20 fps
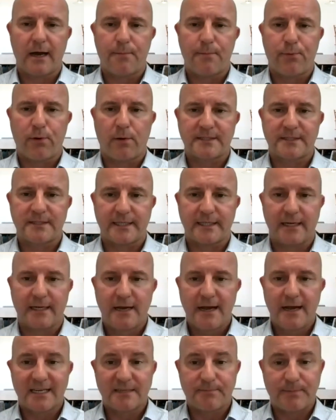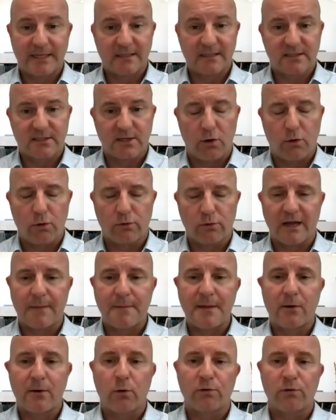property has been sold, and
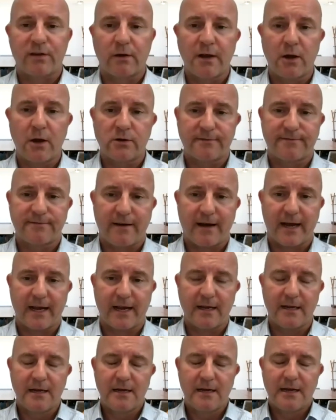they'll also notify